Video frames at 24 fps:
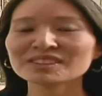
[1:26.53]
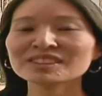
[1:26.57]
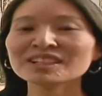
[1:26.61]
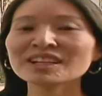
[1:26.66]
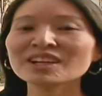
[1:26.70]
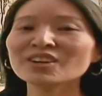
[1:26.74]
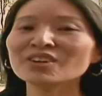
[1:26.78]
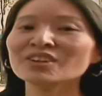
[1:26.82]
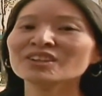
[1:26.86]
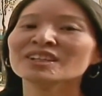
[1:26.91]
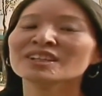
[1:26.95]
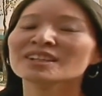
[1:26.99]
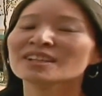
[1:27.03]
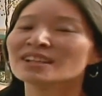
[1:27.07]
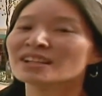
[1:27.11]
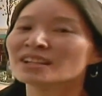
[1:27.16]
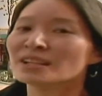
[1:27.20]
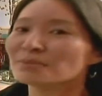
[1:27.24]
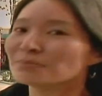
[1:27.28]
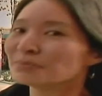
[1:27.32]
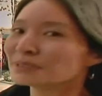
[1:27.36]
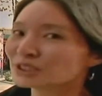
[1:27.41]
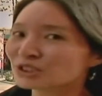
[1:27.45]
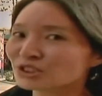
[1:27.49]
Now,
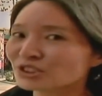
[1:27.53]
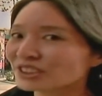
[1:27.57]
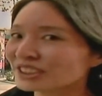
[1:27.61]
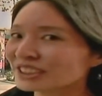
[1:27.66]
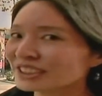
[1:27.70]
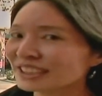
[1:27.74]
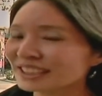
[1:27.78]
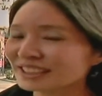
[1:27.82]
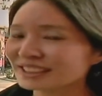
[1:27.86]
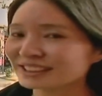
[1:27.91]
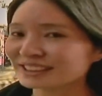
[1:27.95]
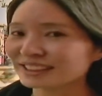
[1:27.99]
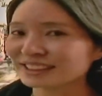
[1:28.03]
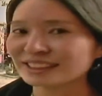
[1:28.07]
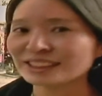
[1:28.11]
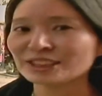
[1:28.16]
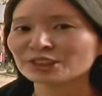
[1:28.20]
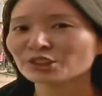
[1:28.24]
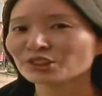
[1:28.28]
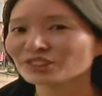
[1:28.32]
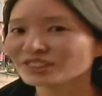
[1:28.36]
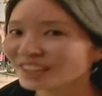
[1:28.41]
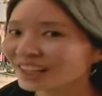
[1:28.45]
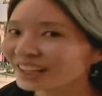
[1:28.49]
Mr. Lee has said
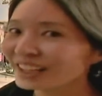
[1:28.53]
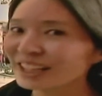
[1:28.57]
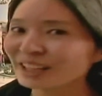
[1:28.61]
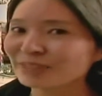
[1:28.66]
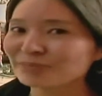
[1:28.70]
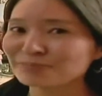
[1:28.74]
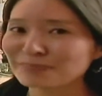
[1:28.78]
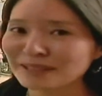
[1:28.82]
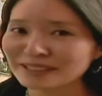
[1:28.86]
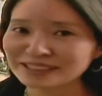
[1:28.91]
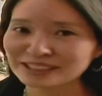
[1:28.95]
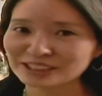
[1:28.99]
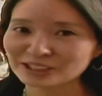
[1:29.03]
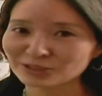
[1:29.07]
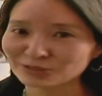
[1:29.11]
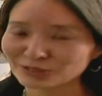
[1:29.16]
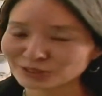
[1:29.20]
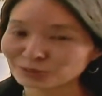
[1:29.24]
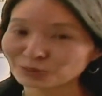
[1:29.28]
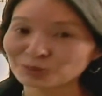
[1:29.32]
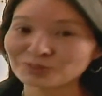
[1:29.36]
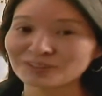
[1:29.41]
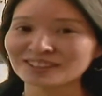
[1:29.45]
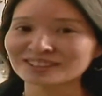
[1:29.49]
he could not have made this
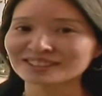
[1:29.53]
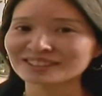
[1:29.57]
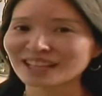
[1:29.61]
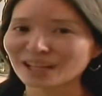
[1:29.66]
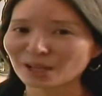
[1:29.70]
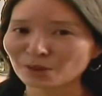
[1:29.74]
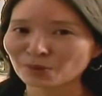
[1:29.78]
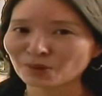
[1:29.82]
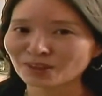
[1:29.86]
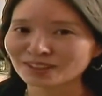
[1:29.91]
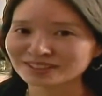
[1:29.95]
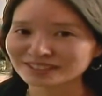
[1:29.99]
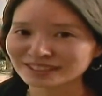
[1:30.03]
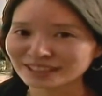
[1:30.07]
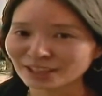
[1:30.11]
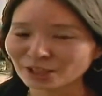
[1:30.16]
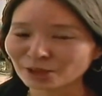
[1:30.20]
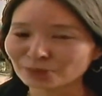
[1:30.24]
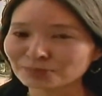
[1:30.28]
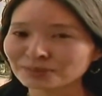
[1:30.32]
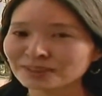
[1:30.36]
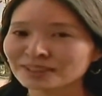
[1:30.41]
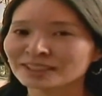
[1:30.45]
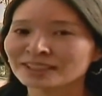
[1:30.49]
film without Taiwan's
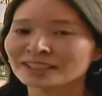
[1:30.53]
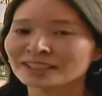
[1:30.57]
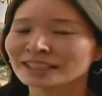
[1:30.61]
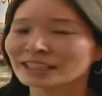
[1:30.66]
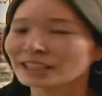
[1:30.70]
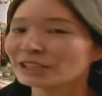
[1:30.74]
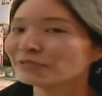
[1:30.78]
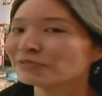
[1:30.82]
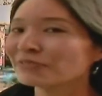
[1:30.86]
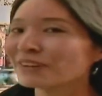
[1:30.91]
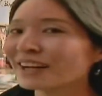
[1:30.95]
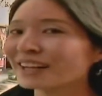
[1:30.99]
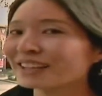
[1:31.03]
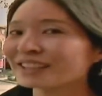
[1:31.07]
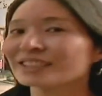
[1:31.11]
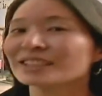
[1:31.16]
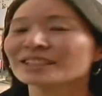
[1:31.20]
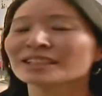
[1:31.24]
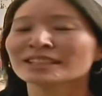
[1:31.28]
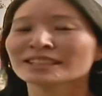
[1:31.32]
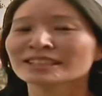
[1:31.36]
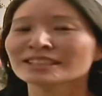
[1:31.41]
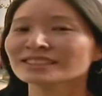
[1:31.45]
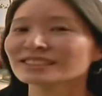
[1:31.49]
help. In fact,
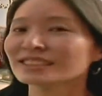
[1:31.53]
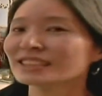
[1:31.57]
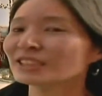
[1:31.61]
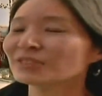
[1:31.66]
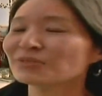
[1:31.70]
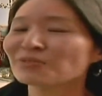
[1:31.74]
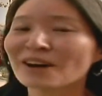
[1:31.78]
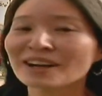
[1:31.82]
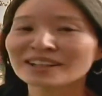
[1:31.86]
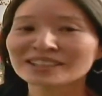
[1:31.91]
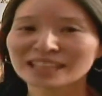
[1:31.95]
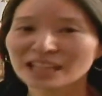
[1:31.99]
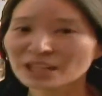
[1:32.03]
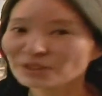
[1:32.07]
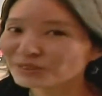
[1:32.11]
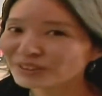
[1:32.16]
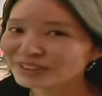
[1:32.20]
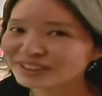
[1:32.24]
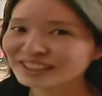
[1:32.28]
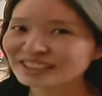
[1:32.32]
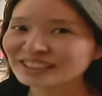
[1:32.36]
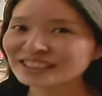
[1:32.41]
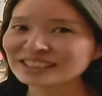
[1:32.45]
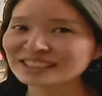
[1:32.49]
he found
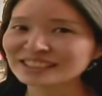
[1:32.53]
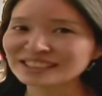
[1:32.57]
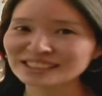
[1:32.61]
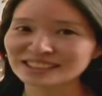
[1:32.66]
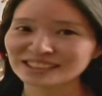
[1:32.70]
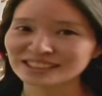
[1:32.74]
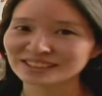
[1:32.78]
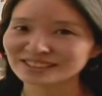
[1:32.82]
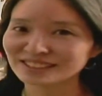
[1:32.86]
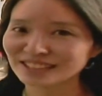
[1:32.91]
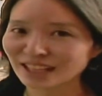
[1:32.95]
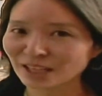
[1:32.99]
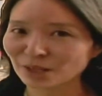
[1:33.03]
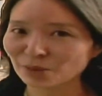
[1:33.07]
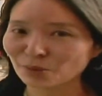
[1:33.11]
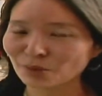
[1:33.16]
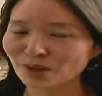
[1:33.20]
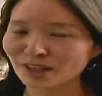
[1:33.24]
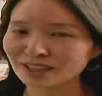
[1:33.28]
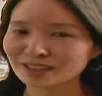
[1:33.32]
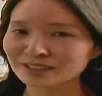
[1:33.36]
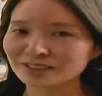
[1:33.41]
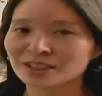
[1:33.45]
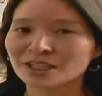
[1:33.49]
everything he needed in
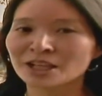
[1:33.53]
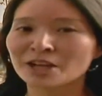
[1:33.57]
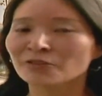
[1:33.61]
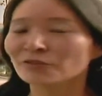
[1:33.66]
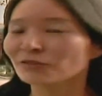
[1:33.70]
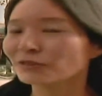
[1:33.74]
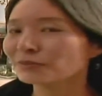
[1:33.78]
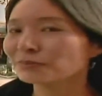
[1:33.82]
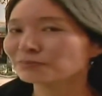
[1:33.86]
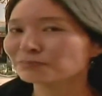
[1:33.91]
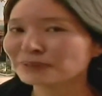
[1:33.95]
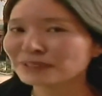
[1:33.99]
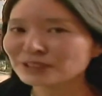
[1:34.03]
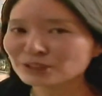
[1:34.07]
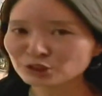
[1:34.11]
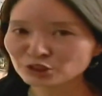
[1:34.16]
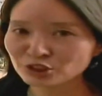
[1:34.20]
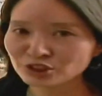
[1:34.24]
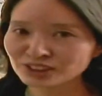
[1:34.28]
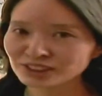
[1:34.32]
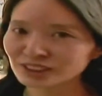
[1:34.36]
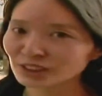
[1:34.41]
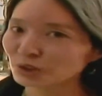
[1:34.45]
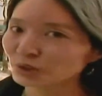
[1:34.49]
Taiwan, from
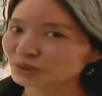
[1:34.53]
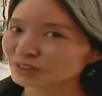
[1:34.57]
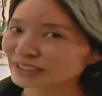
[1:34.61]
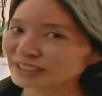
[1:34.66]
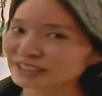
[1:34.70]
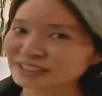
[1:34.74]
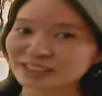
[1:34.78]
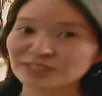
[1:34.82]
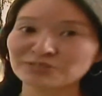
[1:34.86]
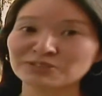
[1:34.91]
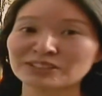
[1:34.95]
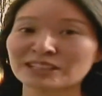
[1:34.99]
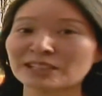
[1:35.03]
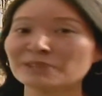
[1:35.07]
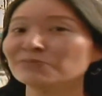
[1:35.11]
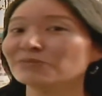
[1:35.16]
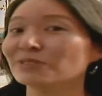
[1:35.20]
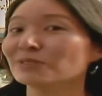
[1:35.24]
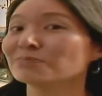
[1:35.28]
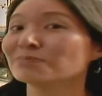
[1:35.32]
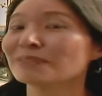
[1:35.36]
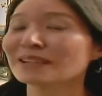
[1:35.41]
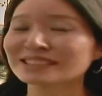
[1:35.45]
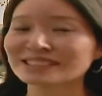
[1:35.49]
beaches that look like they came
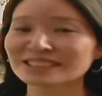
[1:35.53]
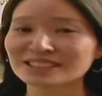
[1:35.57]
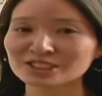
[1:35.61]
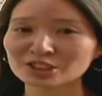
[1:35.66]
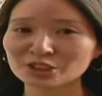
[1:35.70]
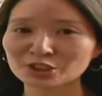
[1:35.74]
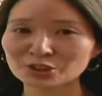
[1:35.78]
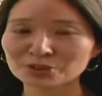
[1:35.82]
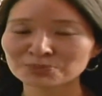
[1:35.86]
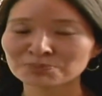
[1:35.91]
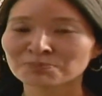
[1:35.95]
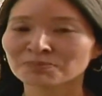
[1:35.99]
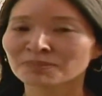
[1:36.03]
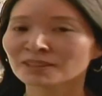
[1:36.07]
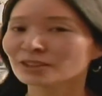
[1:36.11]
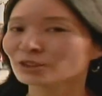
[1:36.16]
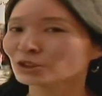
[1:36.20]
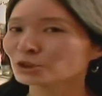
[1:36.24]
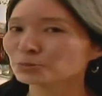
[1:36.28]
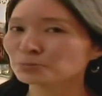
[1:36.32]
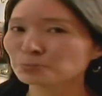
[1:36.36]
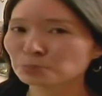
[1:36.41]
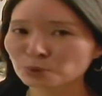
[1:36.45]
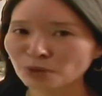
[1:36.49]
from Mexico,
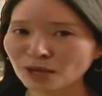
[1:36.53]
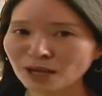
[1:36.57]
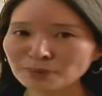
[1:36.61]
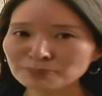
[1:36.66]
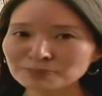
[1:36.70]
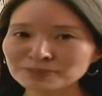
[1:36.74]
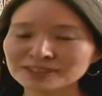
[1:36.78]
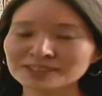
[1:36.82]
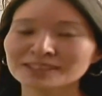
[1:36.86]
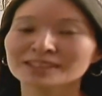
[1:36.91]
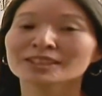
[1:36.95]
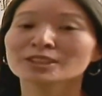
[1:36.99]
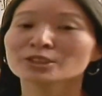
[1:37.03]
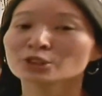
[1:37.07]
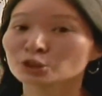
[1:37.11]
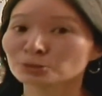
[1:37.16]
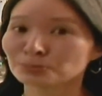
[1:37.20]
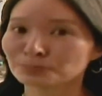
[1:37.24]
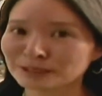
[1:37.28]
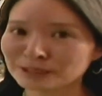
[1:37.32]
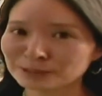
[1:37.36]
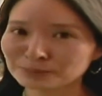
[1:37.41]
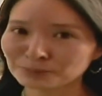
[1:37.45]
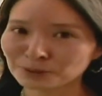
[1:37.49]
to props,
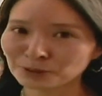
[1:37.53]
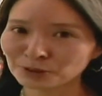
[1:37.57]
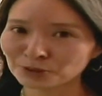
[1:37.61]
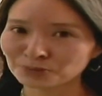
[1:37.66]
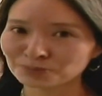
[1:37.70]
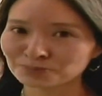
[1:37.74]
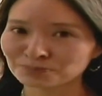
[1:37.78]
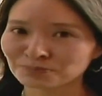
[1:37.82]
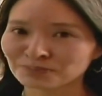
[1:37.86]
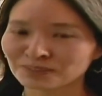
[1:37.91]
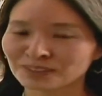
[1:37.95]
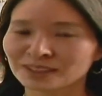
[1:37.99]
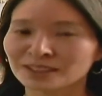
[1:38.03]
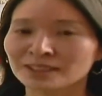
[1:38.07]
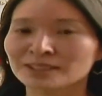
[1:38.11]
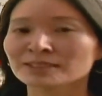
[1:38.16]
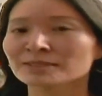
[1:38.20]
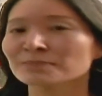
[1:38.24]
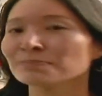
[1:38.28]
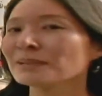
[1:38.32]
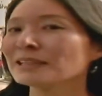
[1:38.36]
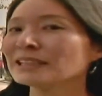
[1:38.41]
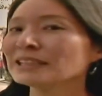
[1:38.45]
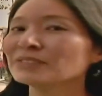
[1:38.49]
to people.
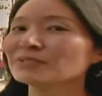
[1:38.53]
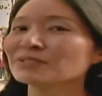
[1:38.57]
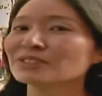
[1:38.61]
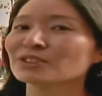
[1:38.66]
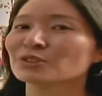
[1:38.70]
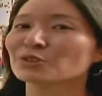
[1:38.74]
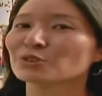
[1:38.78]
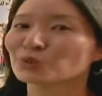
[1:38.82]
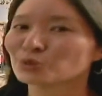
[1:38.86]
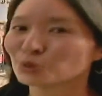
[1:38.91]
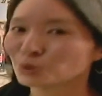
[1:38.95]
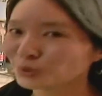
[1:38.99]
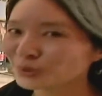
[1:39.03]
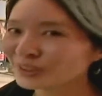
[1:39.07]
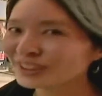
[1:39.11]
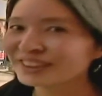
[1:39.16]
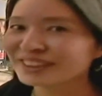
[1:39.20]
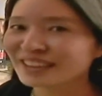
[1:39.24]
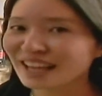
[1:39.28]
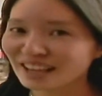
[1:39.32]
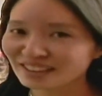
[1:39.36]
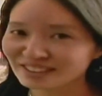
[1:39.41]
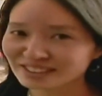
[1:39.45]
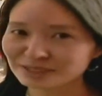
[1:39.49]
Many of the
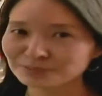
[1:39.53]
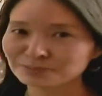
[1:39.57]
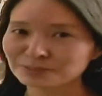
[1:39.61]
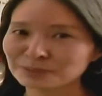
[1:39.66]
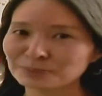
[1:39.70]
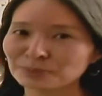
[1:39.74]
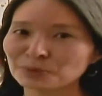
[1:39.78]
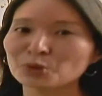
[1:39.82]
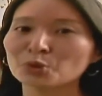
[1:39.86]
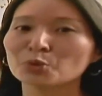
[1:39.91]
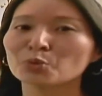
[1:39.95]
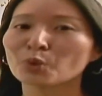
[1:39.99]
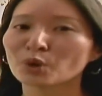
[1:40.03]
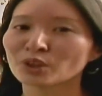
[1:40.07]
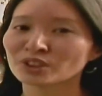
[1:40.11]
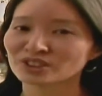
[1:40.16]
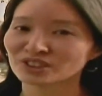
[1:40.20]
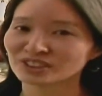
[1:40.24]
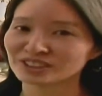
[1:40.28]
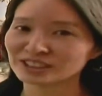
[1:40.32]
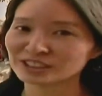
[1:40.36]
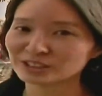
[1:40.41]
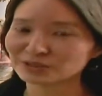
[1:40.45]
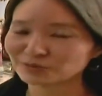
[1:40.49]
3,000 people who
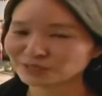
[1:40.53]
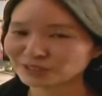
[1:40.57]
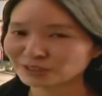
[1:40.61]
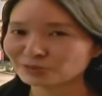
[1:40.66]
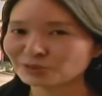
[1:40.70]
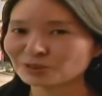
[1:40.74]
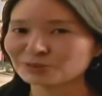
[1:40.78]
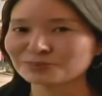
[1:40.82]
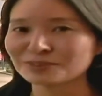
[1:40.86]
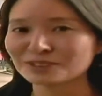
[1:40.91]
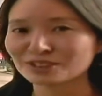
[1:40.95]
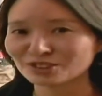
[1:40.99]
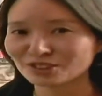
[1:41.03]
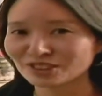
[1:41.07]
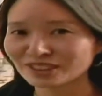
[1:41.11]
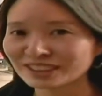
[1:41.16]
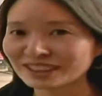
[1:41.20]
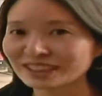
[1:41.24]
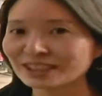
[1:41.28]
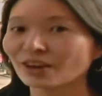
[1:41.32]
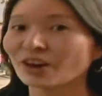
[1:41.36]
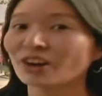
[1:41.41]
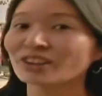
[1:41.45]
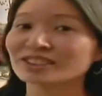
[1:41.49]
worked on this film with Mr.
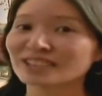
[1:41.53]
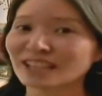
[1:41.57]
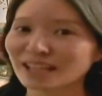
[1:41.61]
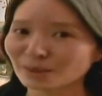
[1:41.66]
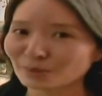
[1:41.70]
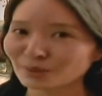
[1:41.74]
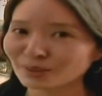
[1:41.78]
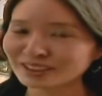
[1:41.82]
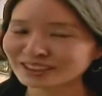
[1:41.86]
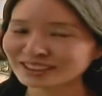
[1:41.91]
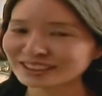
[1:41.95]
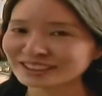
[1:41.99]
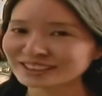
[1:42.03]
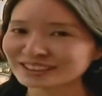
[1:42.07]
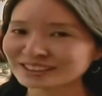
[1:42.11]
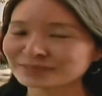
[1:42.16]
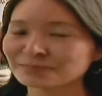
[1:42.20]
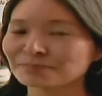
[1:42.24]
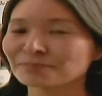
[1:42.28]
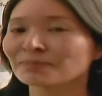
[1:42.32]
Lee are Taiwanese.